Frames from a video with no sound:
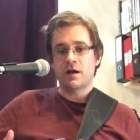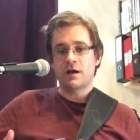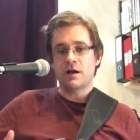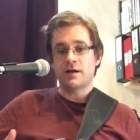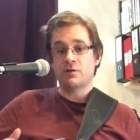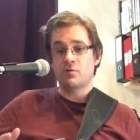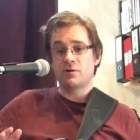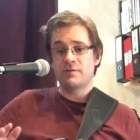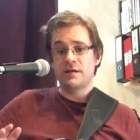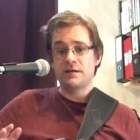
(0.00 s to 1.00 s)
I don't want to
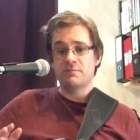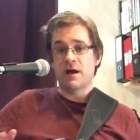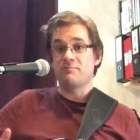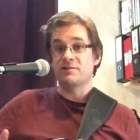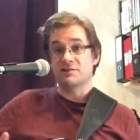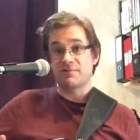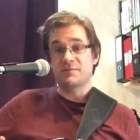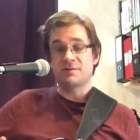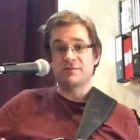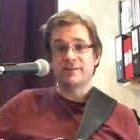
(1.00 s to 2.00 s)
be
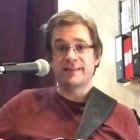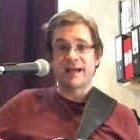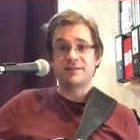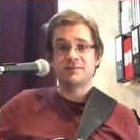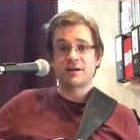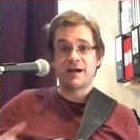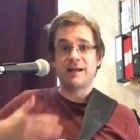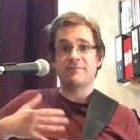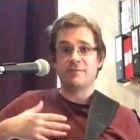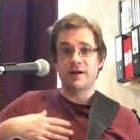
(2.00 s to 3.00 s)
prescriptive of that. I
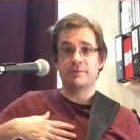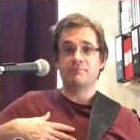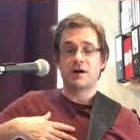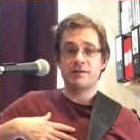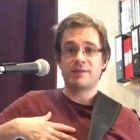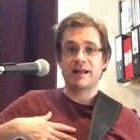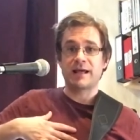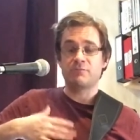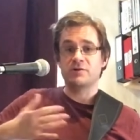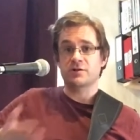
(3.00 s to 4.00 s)
have my
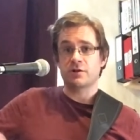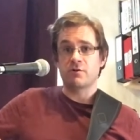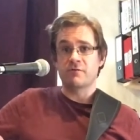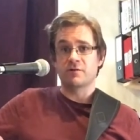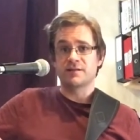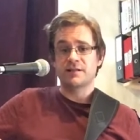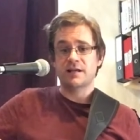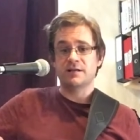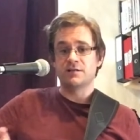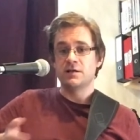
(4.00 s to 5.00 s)
plan, which I'll go over in a
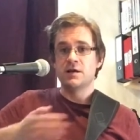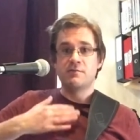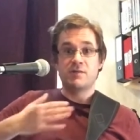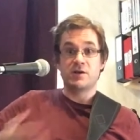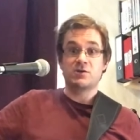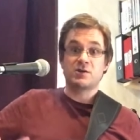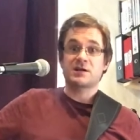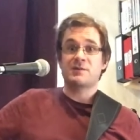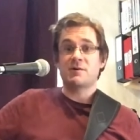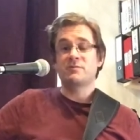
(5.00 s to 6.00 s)
second, but you've got to
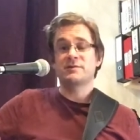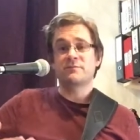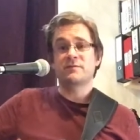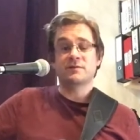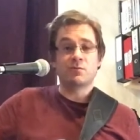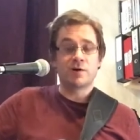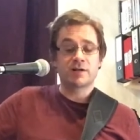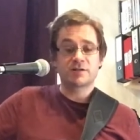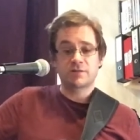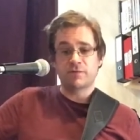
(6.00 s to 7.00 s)
come up with something that
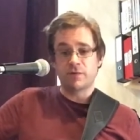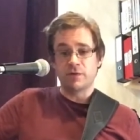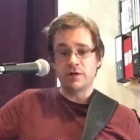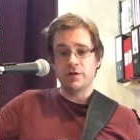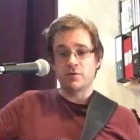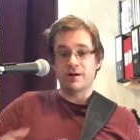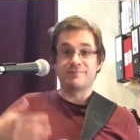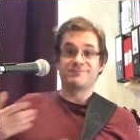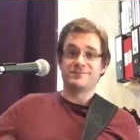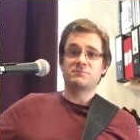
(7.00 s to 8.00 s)
works for you
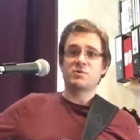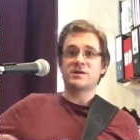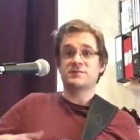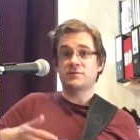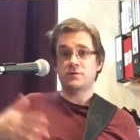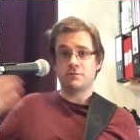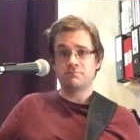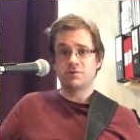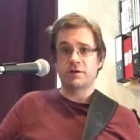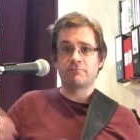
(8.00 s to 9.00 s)
and works for your
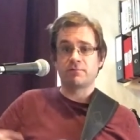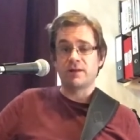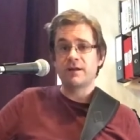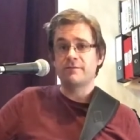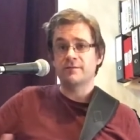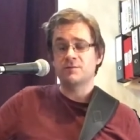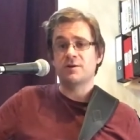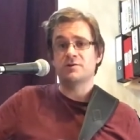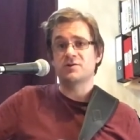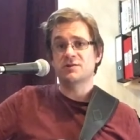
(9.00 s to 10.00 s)
general life as
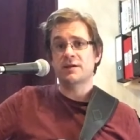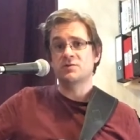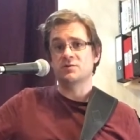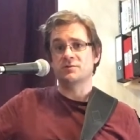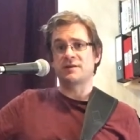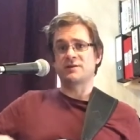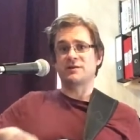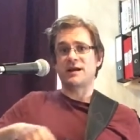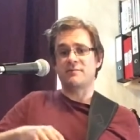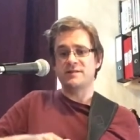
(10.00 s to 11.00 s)
well, your schedule, depending on
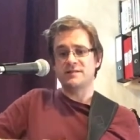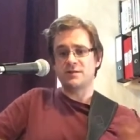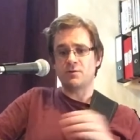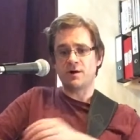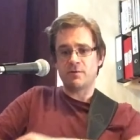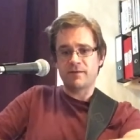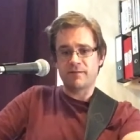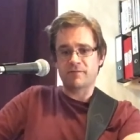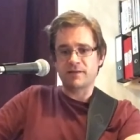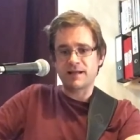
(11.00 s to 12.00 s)
how busy you are with
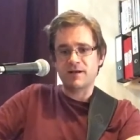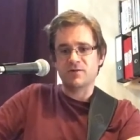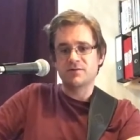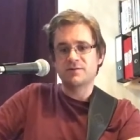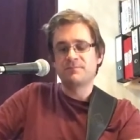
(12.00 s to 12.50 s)
everything else.